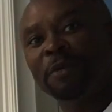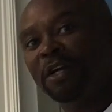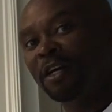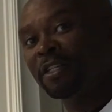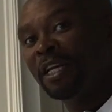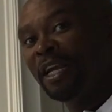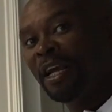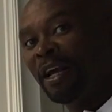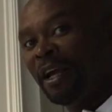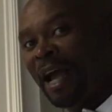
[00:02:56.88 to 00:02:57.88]
because
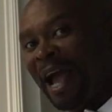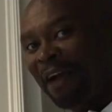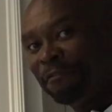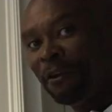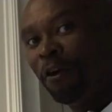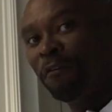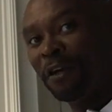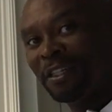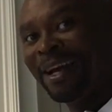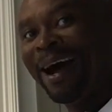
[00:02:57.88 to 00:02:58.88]

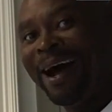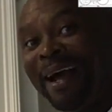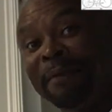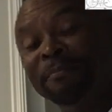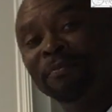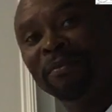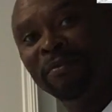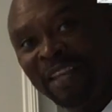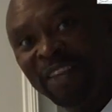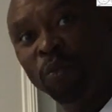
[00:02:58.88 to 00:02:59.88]
over time,
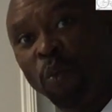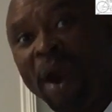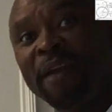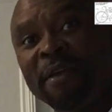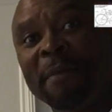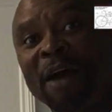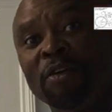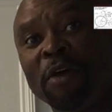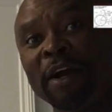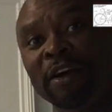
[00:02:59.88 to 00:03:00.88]
they can wear them
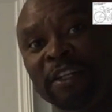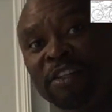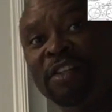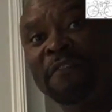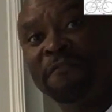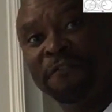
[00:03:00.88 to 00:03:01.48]
out quicker. Just that